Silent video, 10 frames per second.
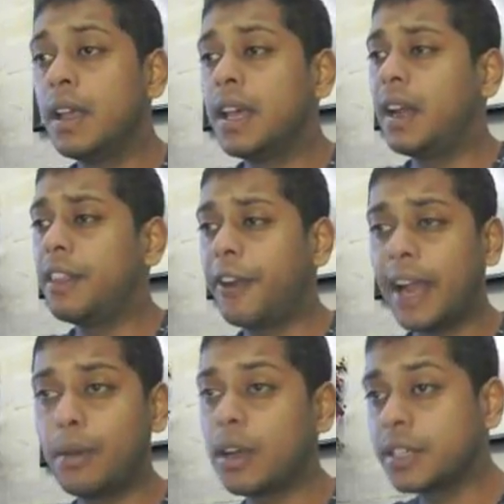In other
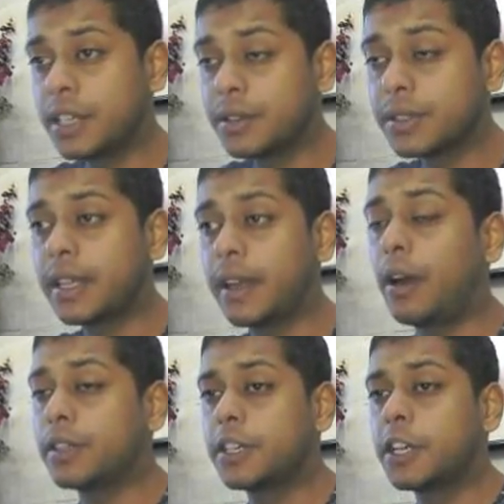Raiblock news, they're
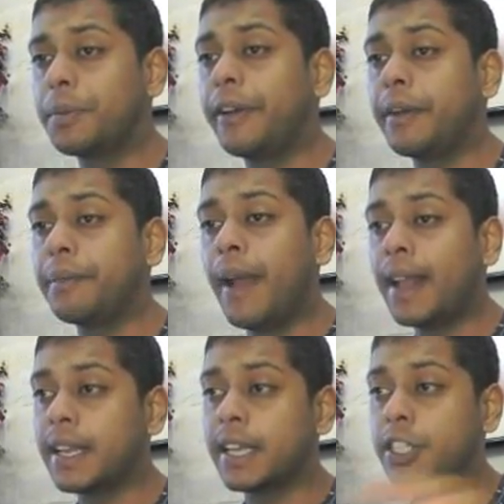also going to be
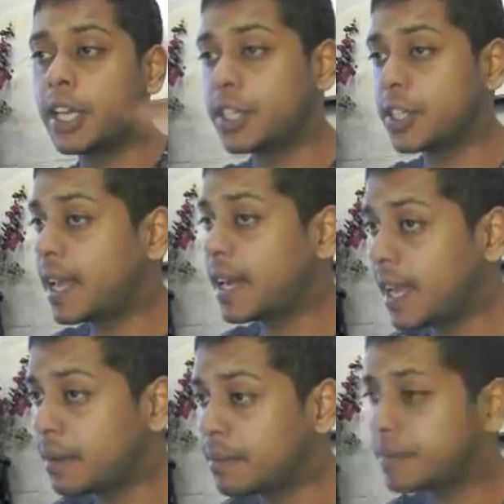rebranding and changing their
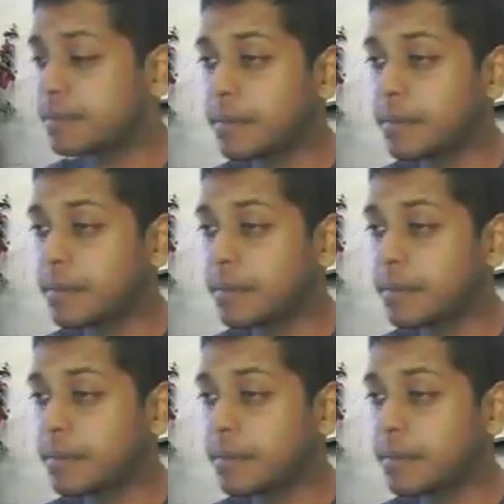name.